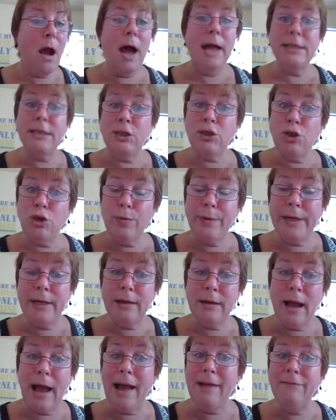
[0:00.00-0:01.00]
On to
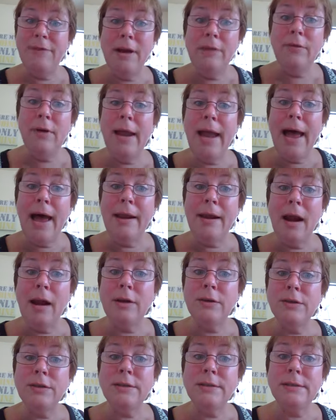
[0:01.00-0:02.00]
chewing. I've never had
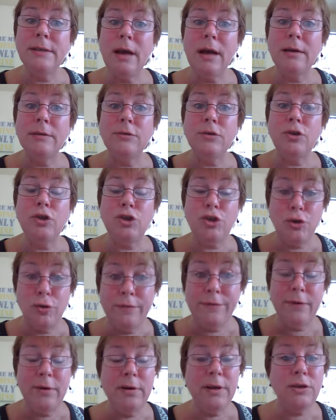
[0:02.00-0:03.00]
ours
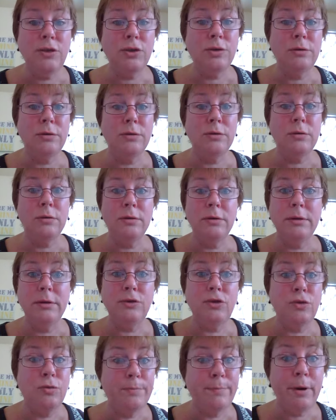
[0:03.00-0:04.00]
chew furniture
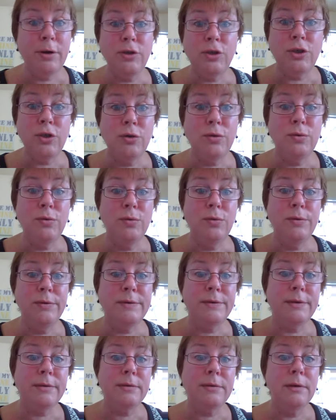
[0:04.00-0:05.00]
or chew up our
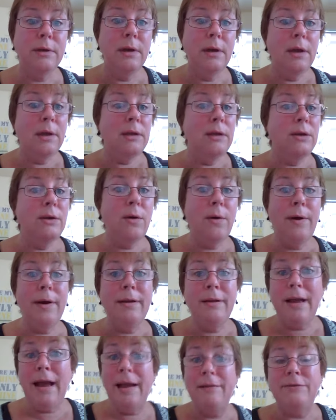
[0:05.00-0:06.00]
shoes or, you
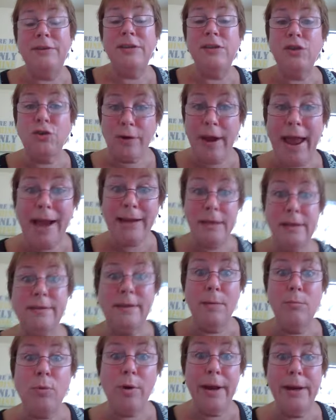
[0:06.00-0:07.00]
know, I've distracted
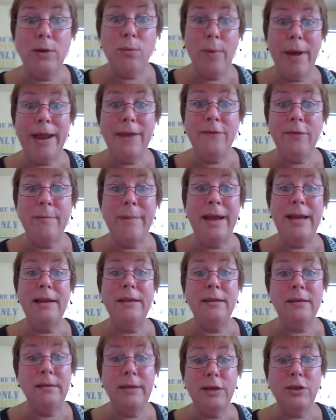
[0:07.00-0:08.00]
them right away from
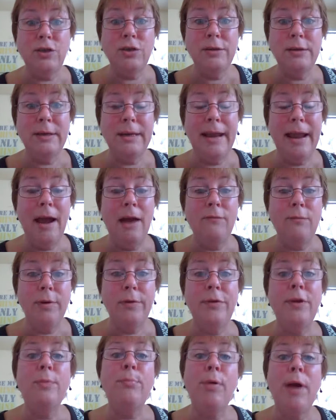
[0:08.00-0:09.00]
anything they shouldn't have
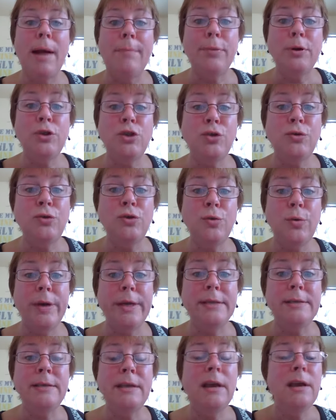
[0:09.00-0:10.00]
with their proper chew
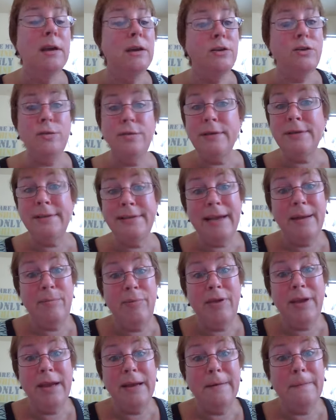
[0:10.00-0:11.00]
toys. Do the same
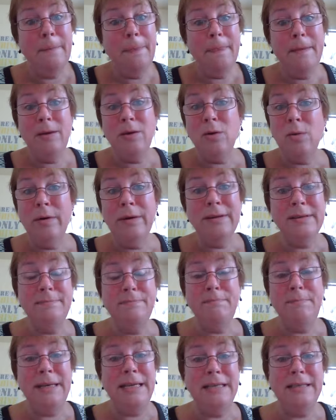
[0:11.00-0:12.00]
thing. You don't want
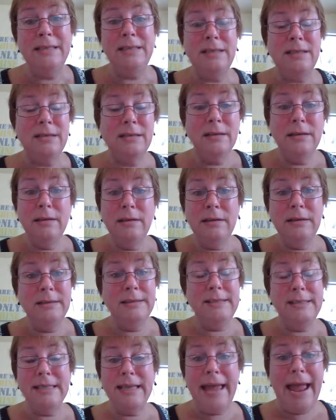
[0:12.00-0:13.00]
to beat
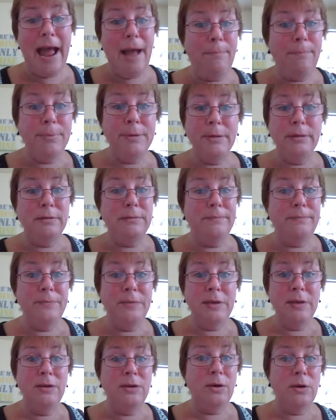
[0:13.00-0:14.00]
and slap
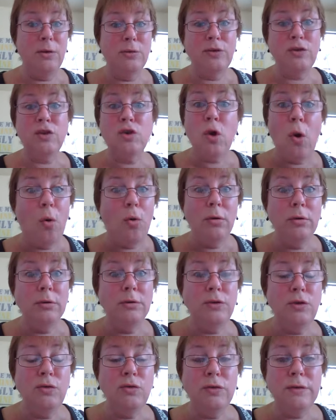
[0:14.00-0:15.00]
and, you know,
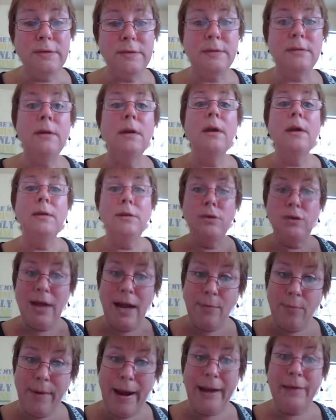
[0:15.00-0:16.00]
scold. You just
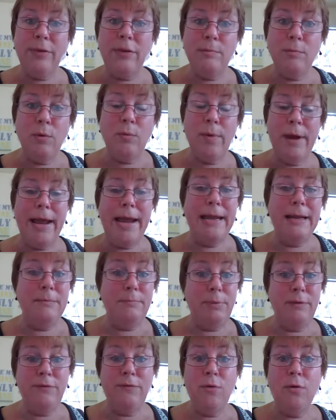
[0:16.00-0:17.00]
direct them away,
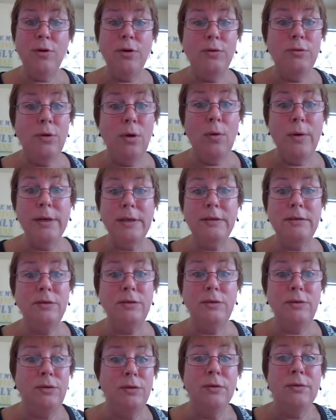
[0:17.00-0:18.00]
and before you know it,
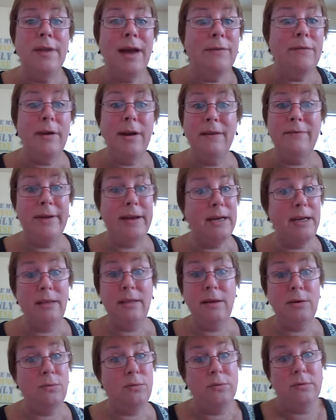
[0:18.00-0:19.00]
you'll never have
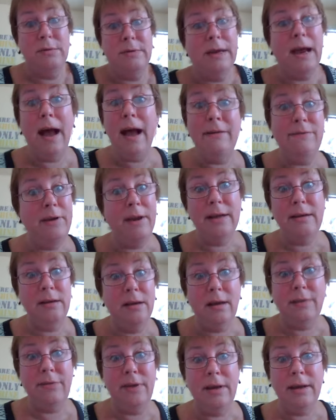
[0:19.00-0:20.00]
anything ruined. I've had
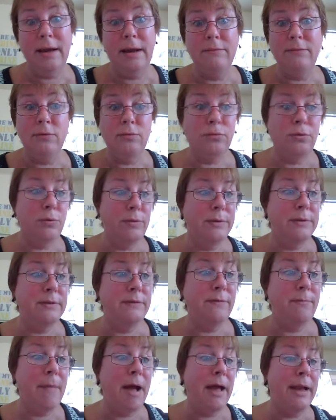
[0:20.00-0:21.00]
nothing ever
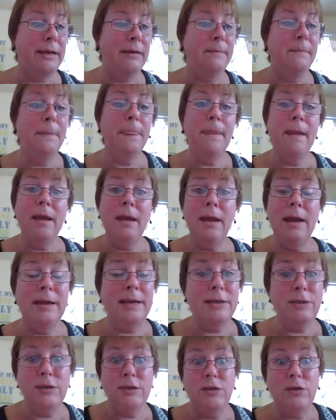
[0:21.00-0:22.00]
ruined of mine,
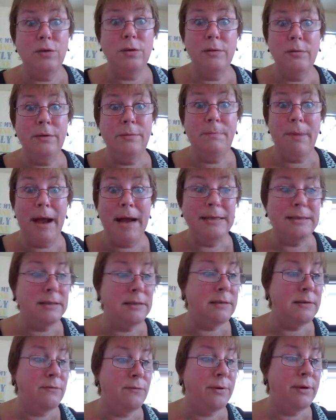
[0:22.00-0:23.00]
and I just do it with
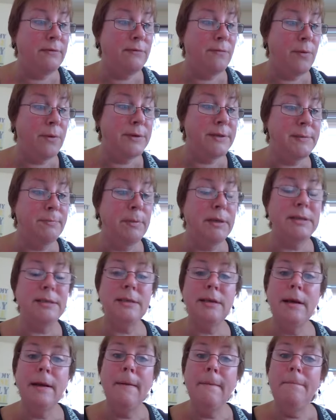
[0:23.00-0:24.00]
positive reinforcement.